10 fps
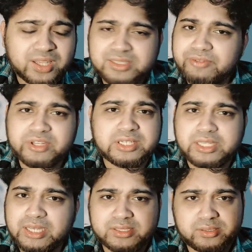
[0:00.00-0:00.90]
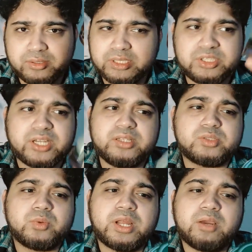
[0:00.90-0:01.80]
definitely yes, you can check
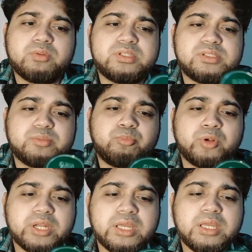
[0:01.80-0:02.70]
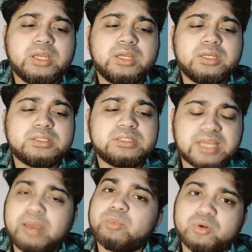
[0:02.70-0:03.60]
this one out. This is a pretty
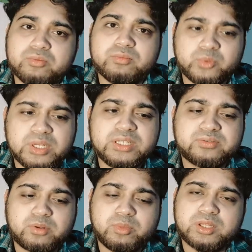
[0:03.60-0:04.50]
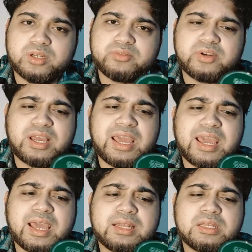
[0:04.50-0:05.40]
damn good release from Lattafa,
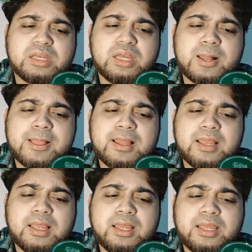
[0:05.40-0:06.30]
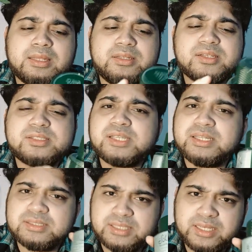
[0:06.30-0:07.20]
and it does say
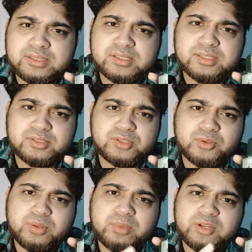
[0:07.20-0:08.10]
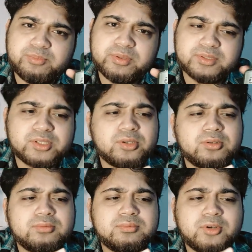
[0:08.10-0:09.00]
intense. So
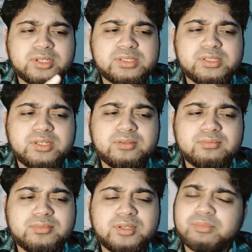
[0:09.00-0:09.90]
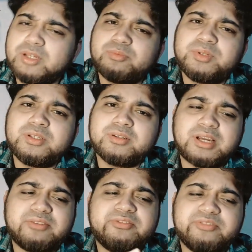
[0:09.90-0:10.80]
so honestly, in my opinion,
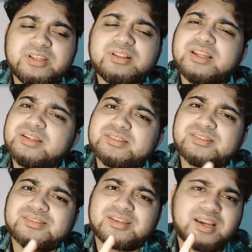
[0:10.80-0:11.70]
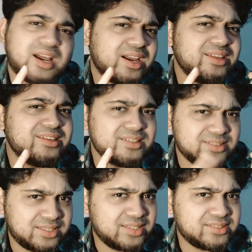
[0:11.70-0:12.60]
I feel that it's kind of
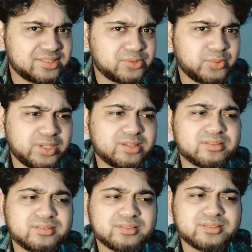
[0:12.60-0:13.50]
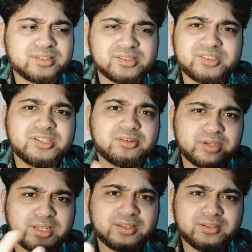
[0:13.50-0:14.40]
intense as well,
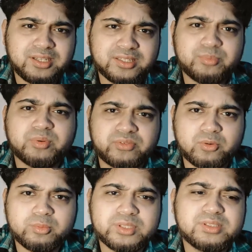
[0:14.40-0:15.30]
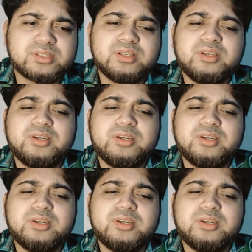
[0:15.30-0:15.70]
considering like the performance,